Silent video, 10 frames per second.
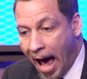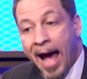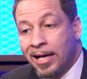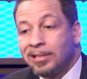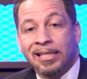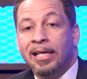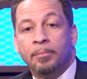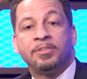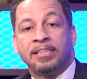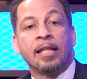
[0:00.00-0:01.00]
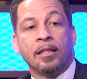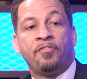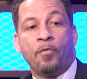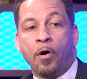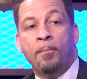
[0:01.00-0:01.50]
I could see him settling
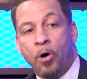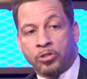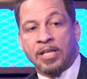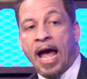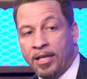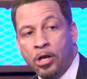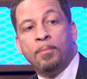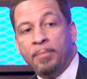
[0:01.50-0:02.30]
for a multi-year